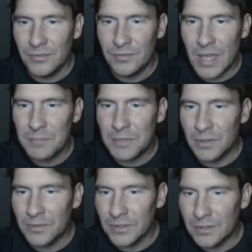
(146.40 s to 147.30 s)
Not been
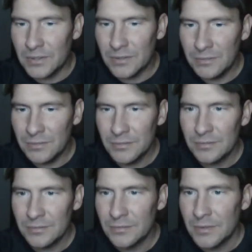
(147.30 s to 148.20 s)
on there.
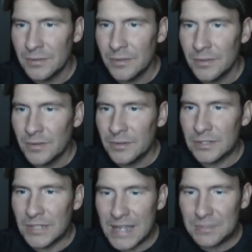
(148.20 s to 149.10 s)

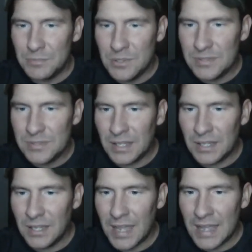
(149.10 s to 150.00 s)
Tonight's music,
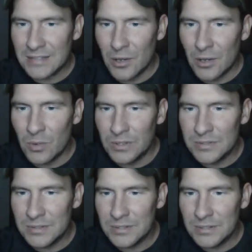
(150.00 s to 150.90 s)
as
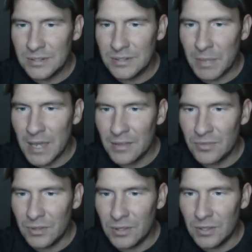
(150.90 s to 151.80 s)
always, is by
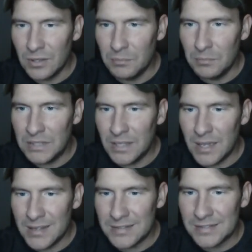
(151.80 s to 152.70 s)
the
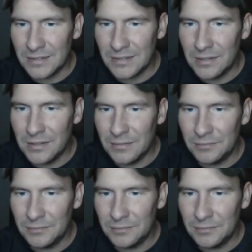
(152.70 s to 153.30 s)
Midnight Syndicate.